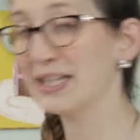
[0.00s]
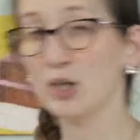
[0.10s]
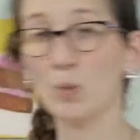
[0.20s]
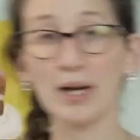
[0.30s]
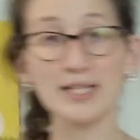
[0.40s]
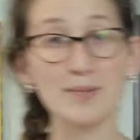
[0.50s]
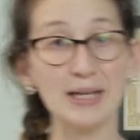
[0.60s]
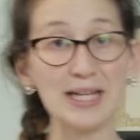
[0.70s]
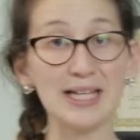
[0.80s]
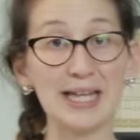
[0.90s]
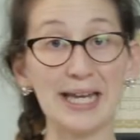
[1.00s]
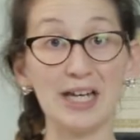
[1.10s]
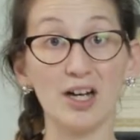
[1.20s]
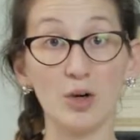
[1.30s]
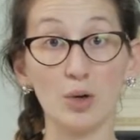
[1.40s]
Now you want to be in
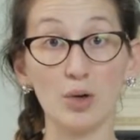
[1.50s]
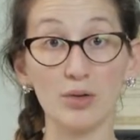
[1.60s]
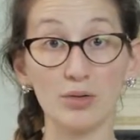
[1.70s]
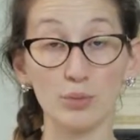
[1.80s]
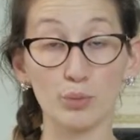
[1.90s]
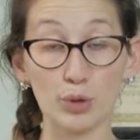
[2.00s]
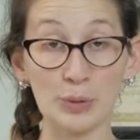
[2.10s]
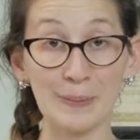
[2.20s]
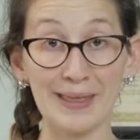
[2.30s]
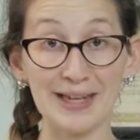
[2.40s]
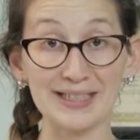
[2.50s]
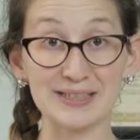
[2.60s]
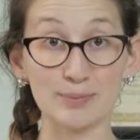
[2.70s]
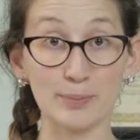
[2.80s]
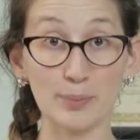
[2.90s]
a room that is
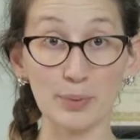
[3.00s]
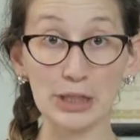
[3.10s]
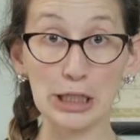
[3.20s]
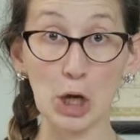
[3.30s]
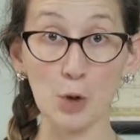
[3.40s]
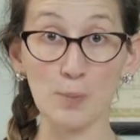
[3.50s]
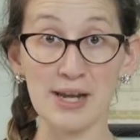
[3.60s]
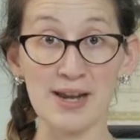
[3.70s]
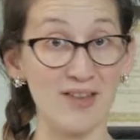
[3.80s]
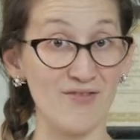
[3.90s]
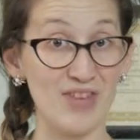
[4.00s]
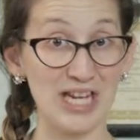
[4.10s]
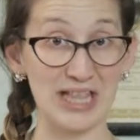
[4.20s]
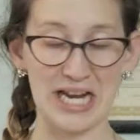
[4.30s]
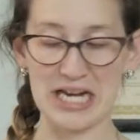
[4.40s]
pretty open and
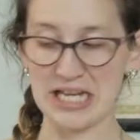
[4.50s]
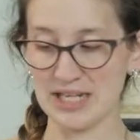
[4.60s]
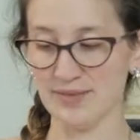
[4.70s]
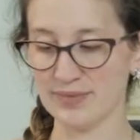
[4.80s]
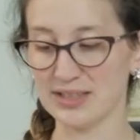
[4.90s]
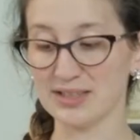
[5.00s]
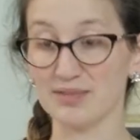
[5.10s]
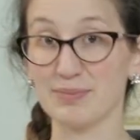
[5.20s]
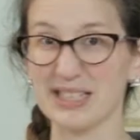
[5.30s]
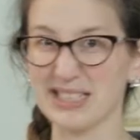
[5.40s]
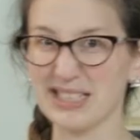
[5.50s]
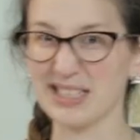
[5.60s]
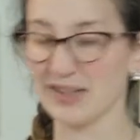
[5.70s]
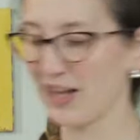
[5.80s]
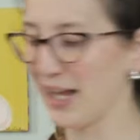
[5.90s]
ventilated, because this
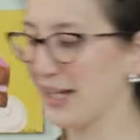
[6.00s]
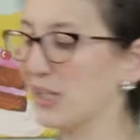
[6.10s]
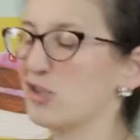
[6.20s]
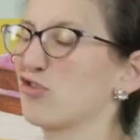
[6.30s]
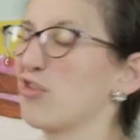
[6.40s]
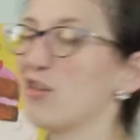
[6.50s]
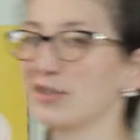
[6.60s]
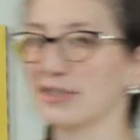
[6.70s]
stuff kind of gets strong